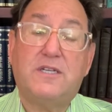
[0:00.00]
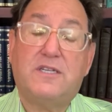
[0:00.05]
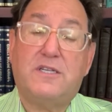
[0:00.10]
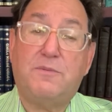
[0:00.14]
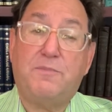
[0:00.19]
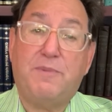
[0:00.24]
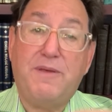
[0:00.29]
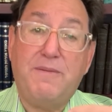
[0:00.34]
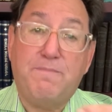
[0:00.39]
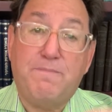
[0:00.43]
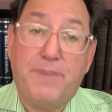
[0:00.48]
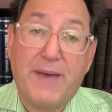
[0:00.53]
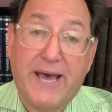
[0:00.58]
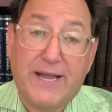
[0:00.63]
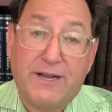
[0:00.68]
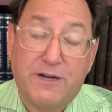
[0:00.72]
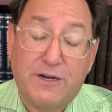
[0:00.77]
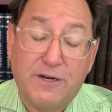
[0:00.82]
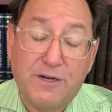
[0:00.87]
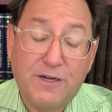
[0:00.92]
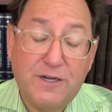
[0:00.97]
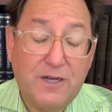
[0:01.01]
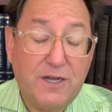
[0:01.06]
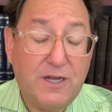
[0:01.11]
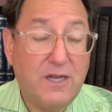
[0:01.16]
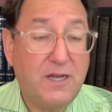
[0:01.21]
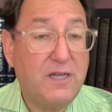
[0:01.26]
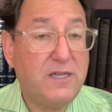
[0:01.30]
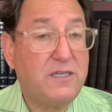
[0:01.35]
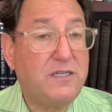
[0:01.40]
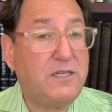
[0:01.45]
to be better,
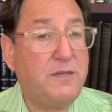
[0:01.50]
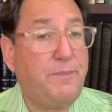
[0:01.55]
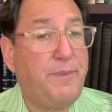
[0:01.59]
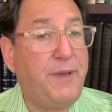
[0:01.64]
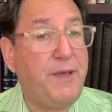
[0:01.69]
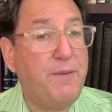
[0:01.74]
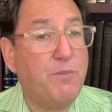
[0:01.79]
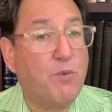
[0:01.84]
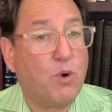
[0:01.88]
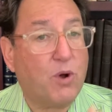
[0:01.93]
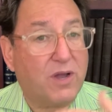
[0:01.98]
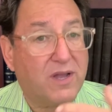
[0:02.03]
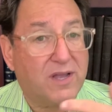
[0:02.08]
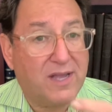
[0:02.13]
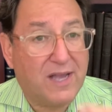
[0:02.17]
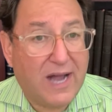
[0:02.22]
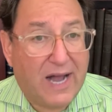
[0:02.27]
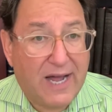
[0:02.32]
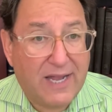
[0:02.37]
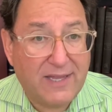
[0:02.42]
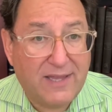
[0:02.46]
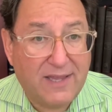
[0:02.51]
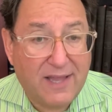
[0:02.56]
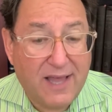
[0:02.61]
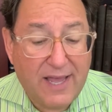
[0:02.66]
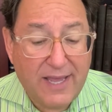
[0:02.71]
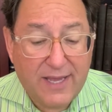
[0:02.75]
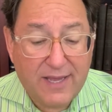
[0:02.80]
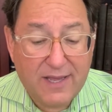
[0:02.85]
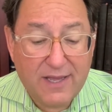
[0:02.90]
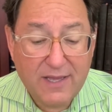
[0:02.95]
to be more
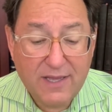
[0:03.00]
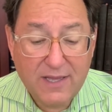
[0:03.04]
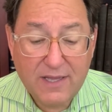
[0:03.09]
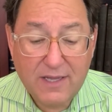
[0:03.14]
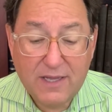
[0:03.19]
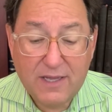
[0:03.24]
godlike,